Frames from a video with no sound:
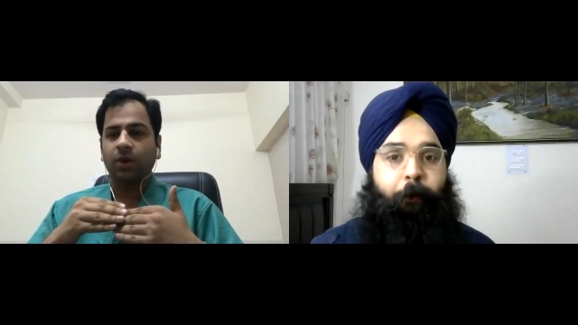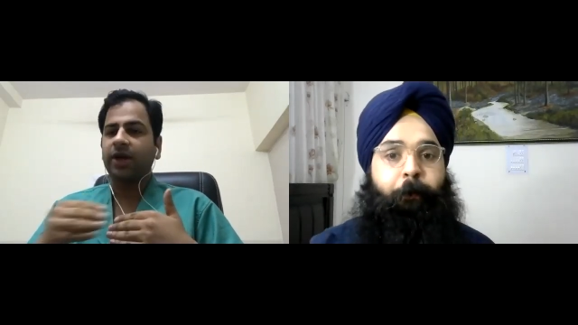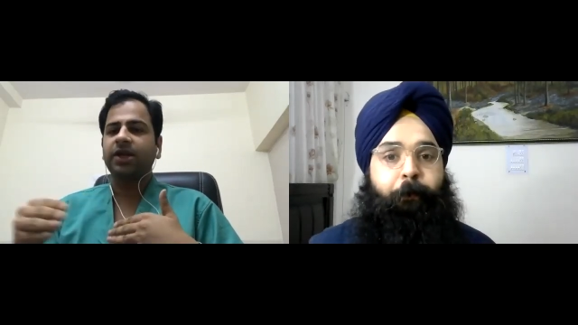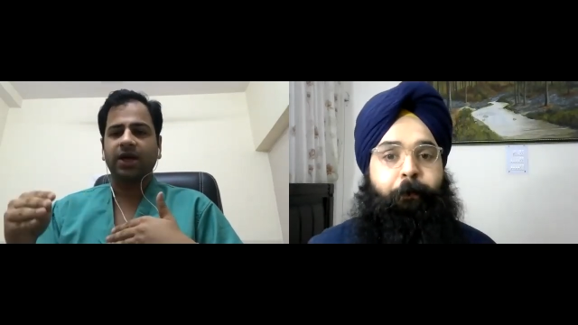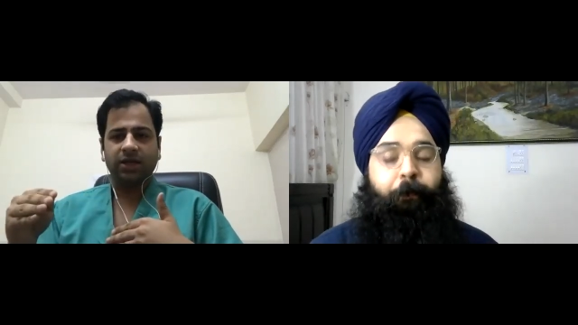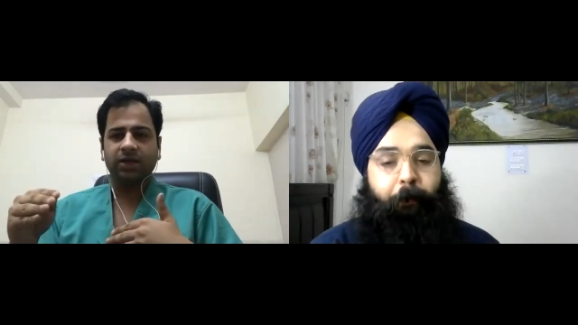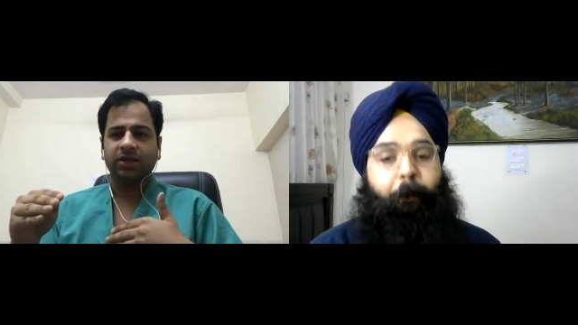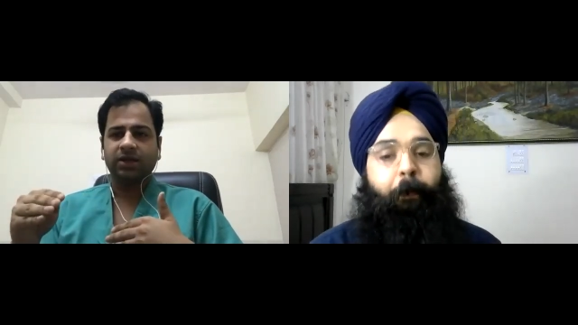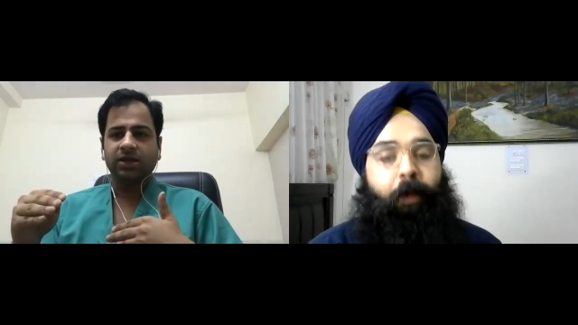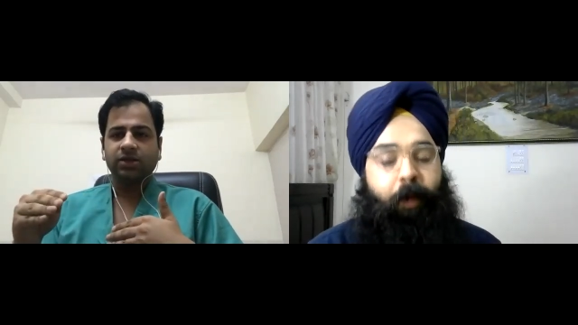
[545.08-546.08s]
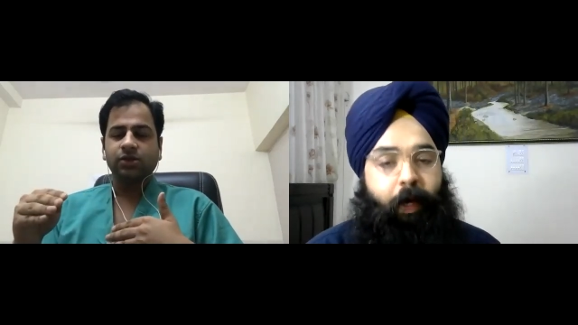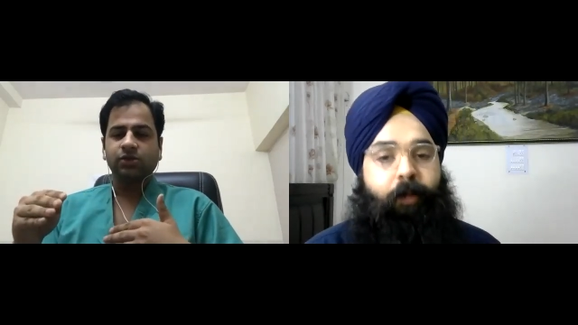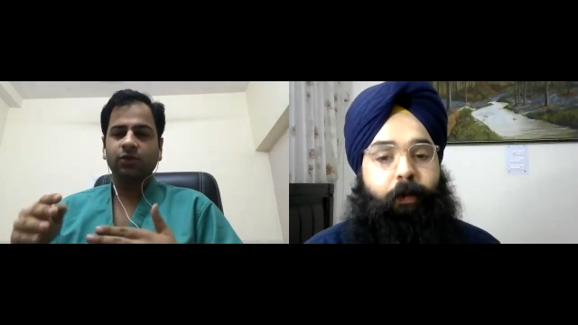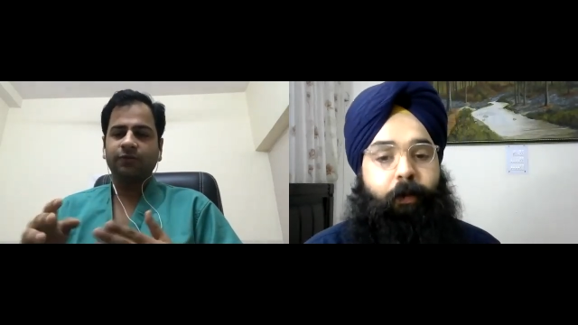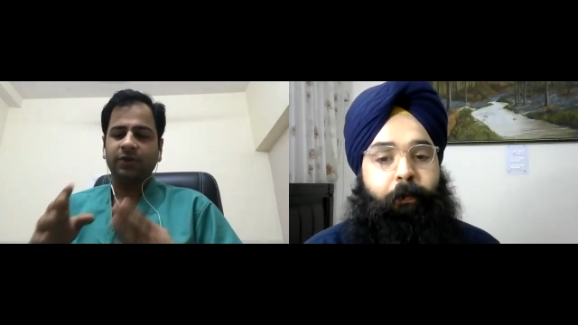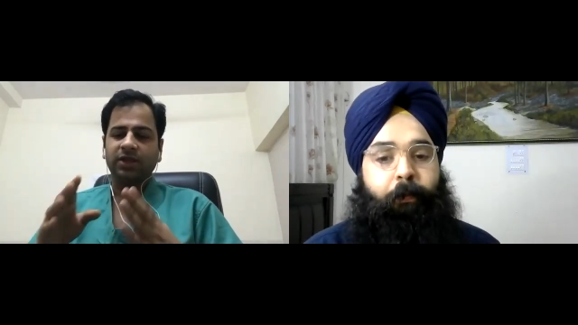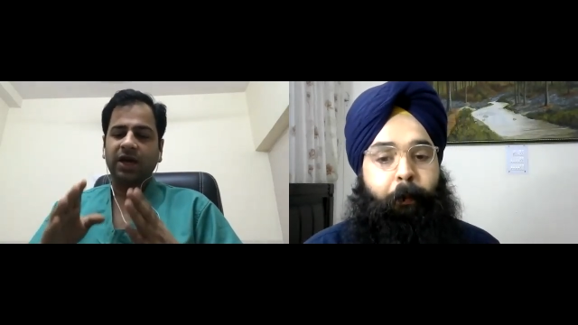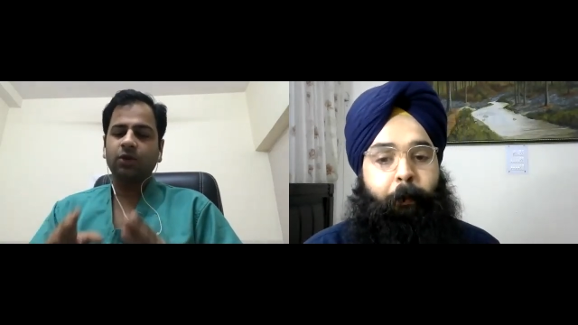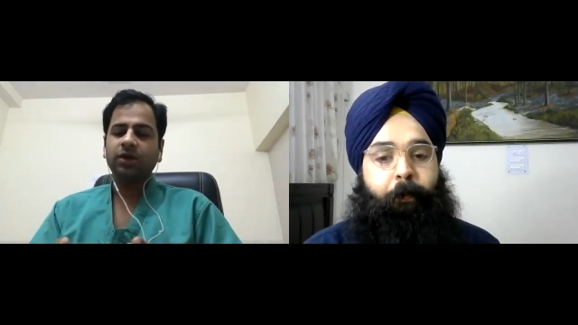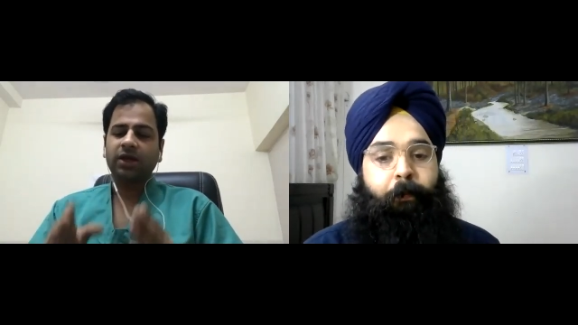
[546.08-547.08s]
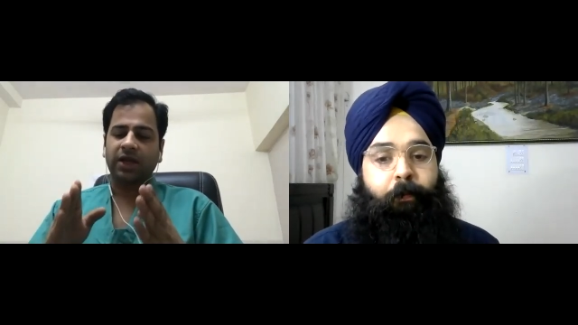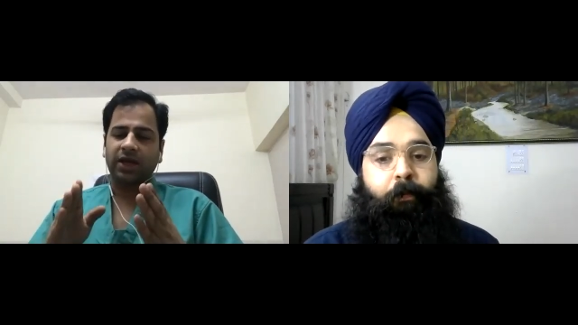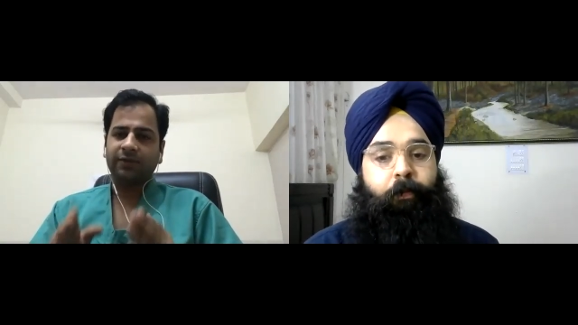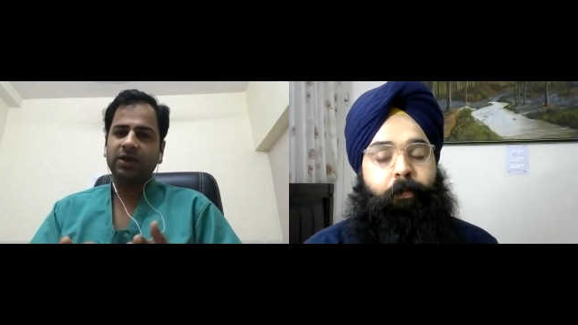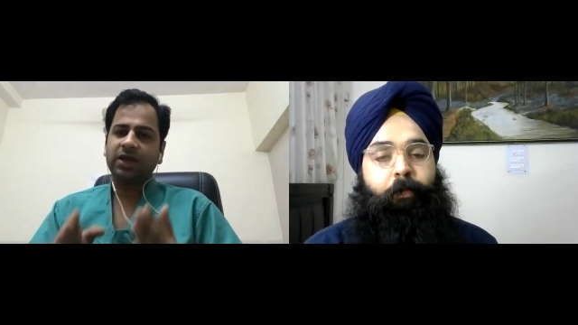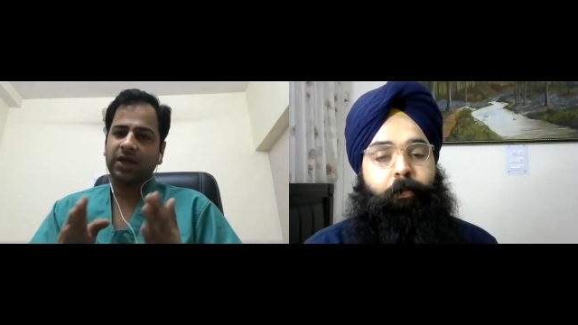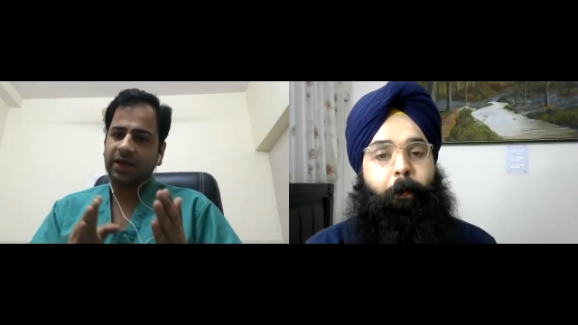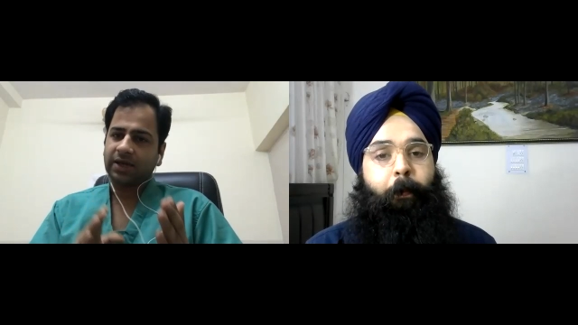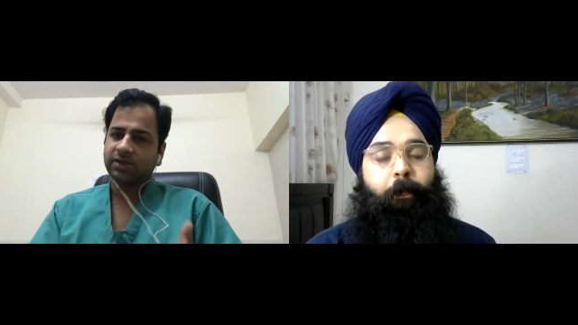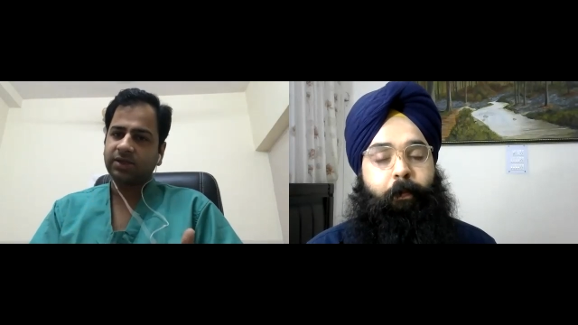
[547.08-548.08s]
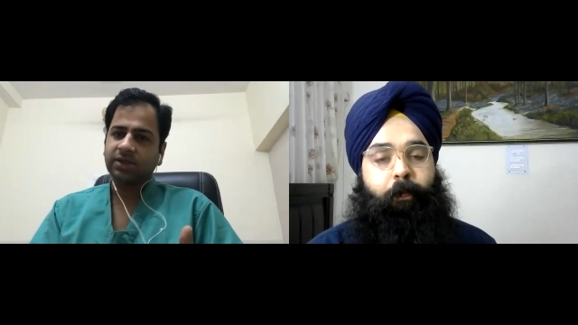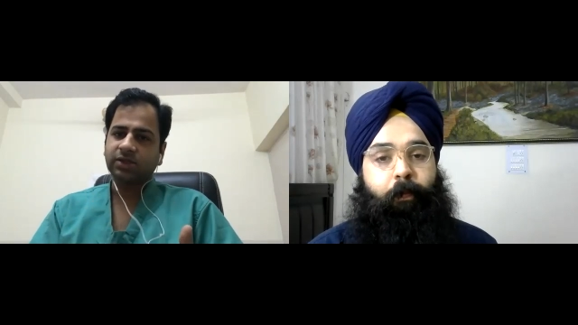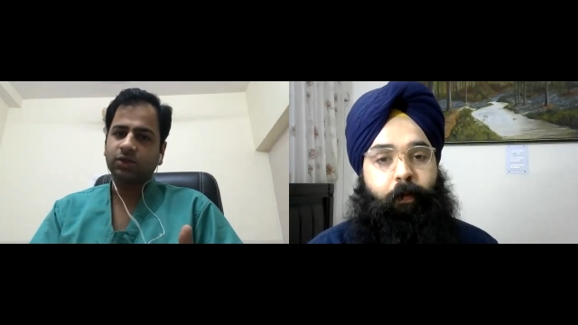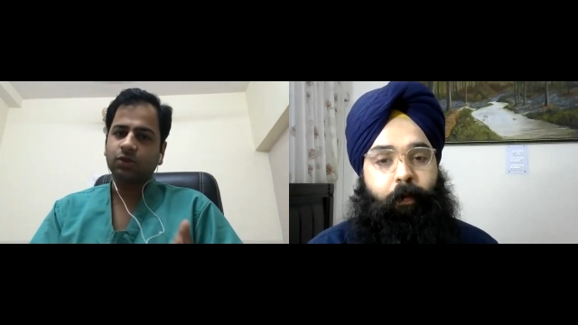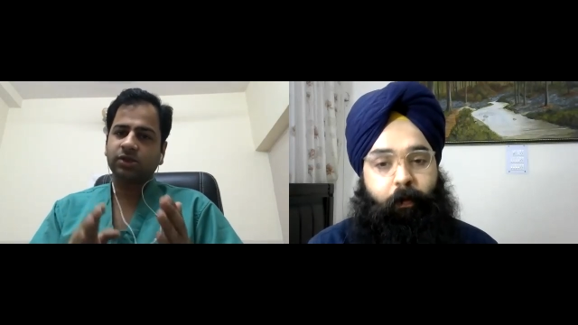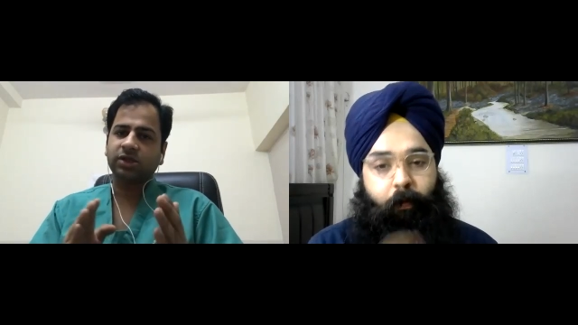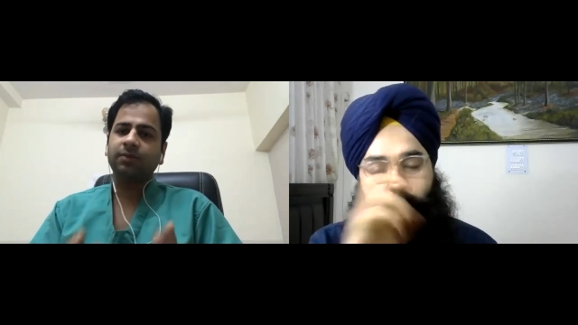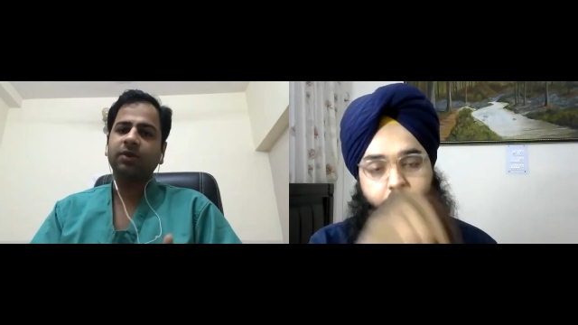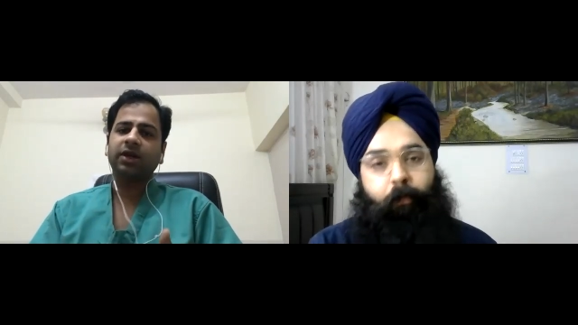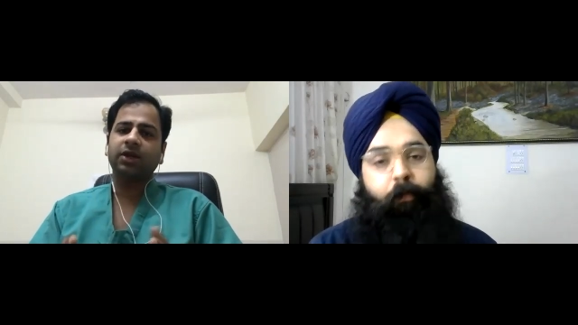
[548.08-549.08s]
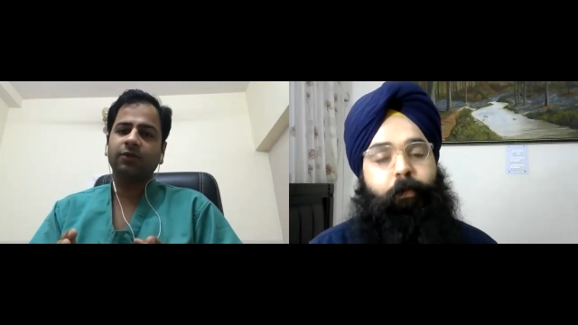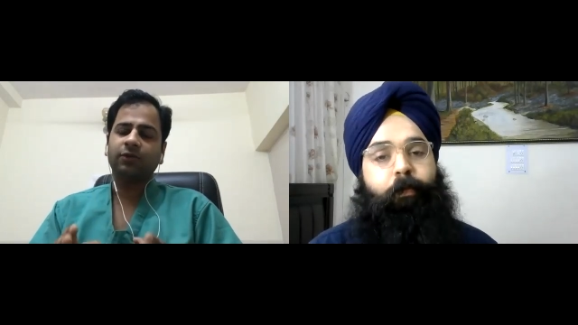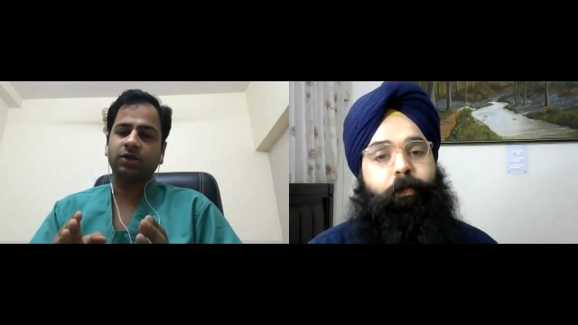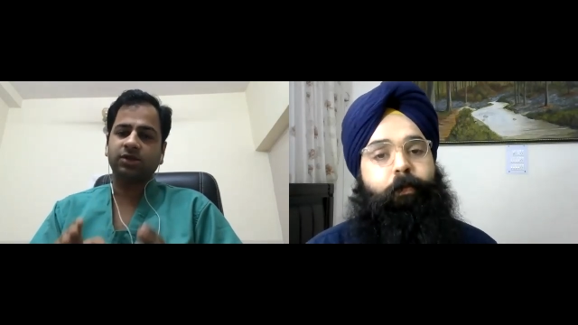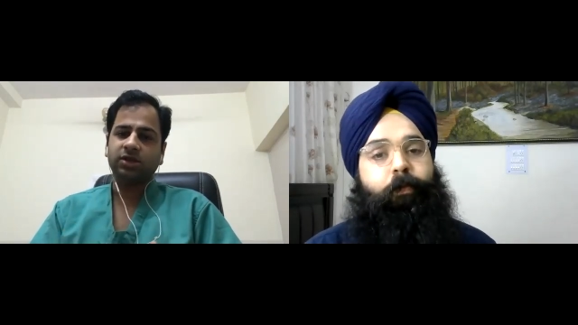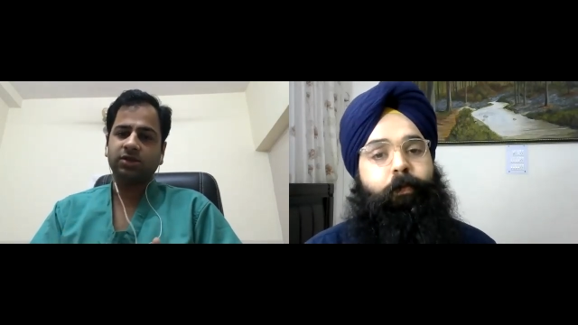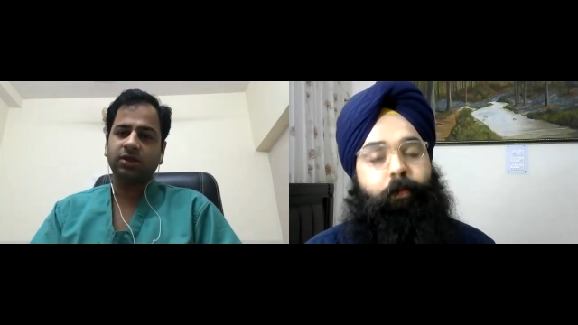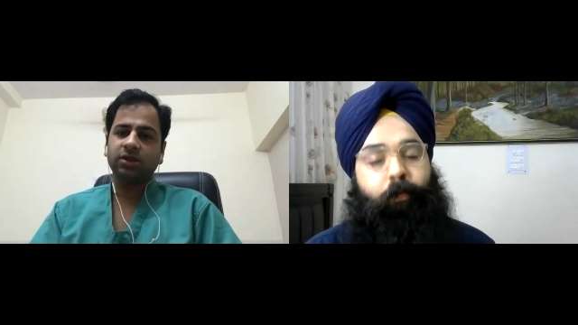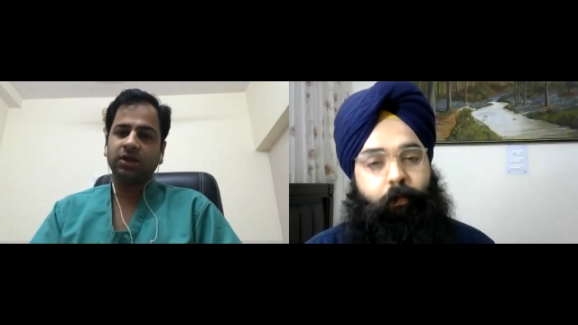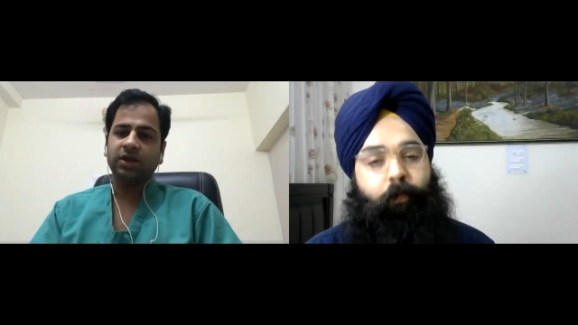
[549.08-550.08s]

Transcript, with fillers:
Speaker 1: quite high. Yes. So without having access to some kind of oxygen